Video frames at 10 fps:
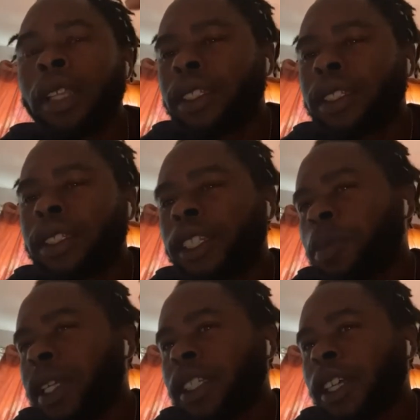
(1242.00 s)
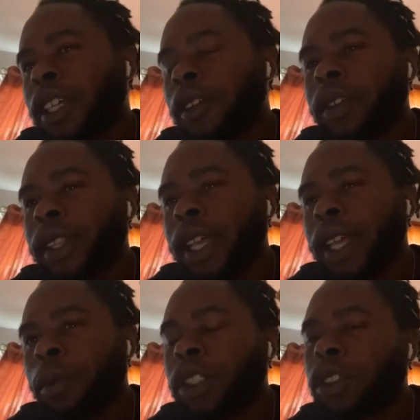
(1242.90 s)
They touch bases on
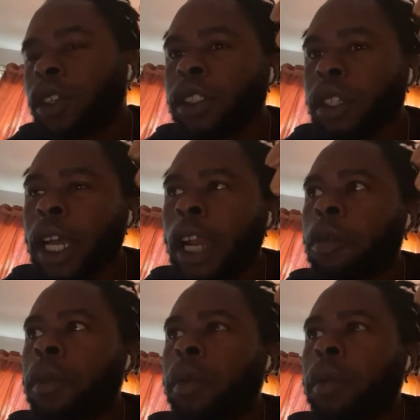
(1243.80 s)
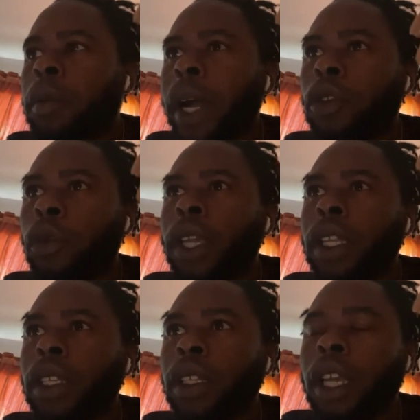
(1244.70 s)
everything, but you also got to remember, by you
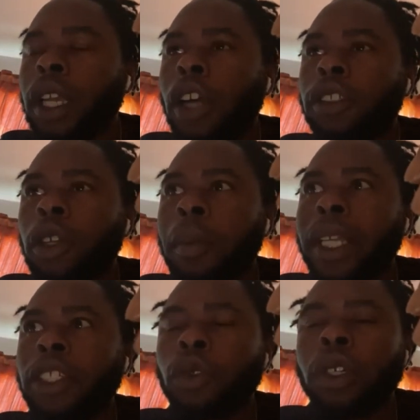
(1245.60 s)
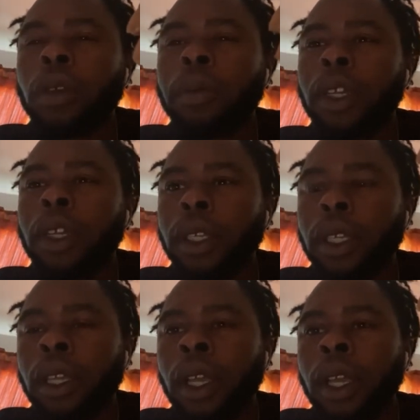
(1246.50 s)
reading, it also makes you a
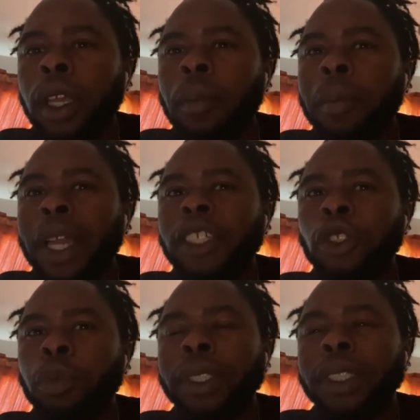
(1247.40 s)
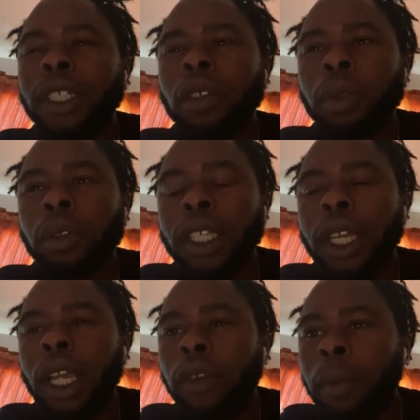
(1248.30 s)
chameleon. It makes you presentable
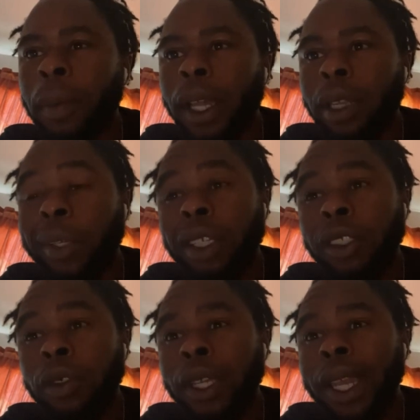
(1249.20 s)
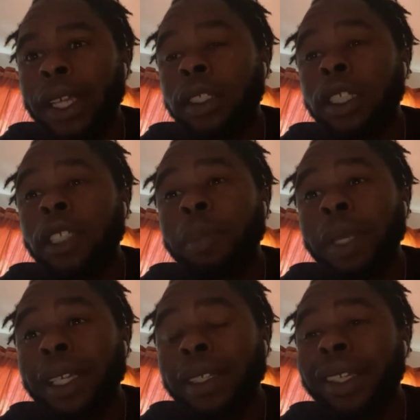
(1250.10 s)
to everybody because you can actually
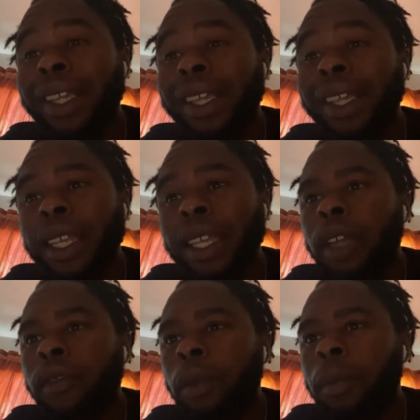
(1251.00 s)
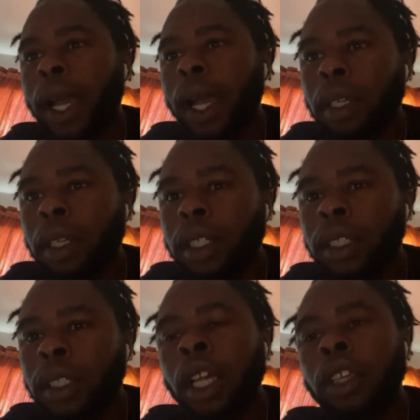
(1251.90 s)
speak to any and everybody
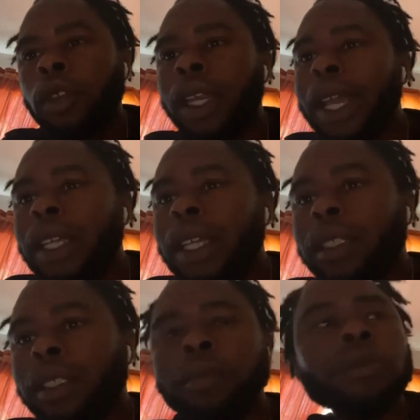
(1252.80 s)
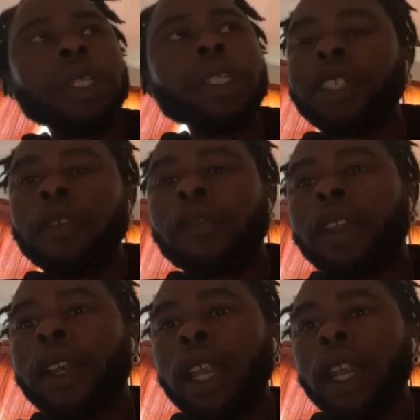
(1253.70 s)
because you can actually reach
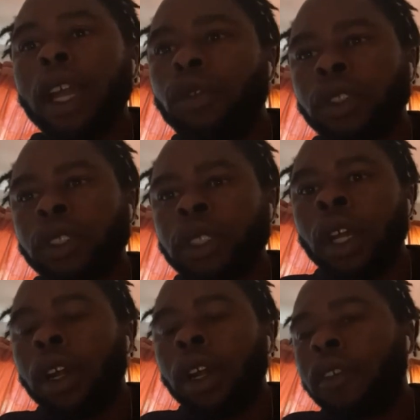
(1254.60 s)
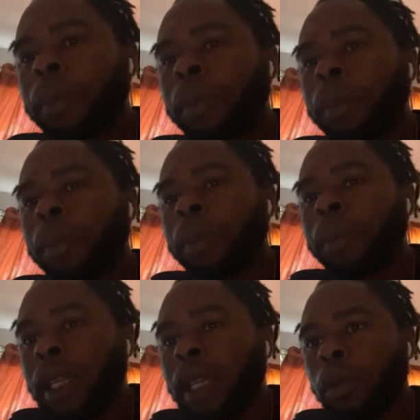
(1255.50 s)
different levels of
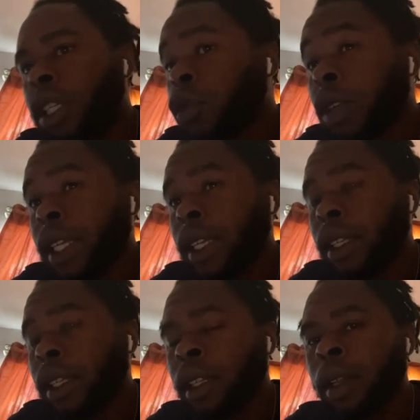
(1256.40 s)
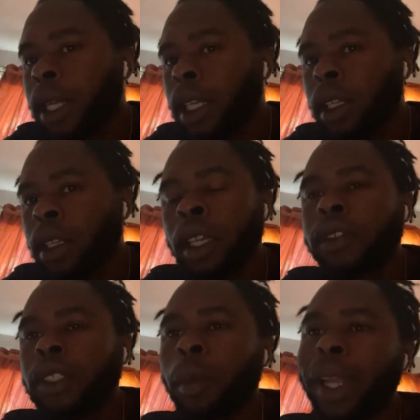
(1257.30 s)
people because you read.
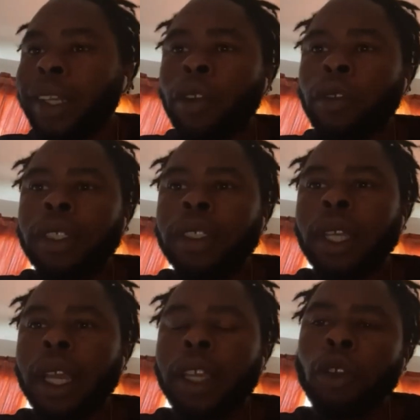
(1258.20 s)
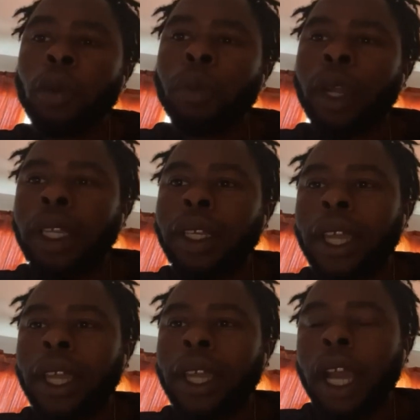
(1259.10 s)
Meaning, if somebody don't understand,
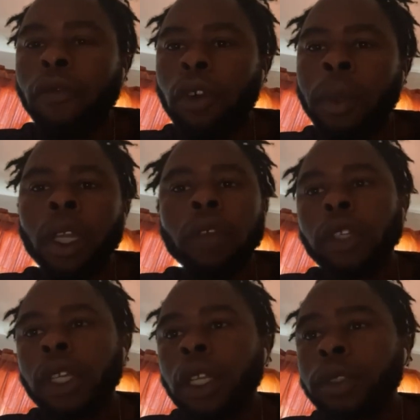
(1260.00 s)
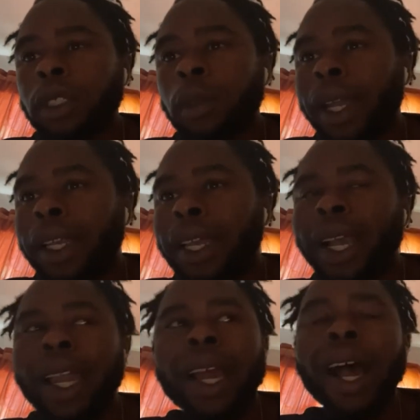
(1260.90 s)
you can break it down for them. If you're dealing
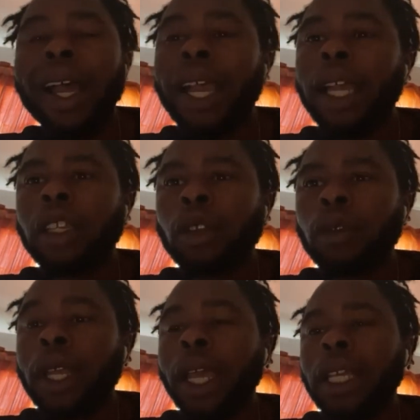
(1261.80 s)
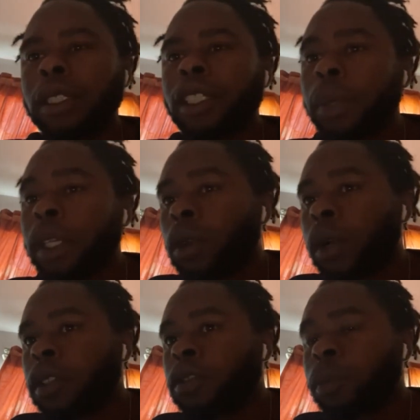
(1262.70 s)
with somebody that got a high IQ that
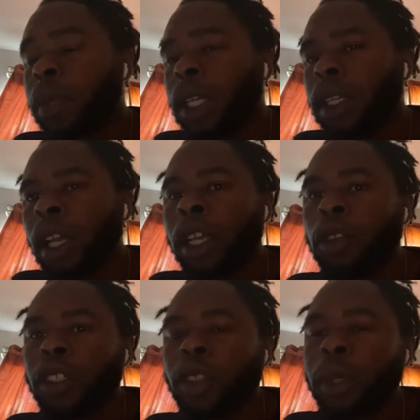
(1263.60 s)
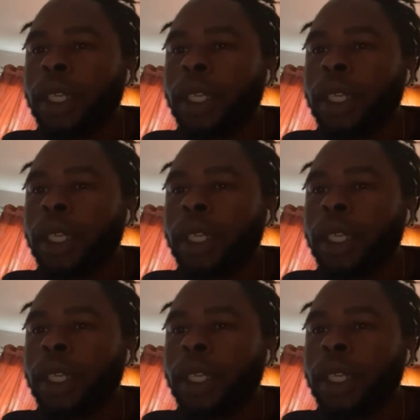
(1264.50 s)
actually speak the way you speak,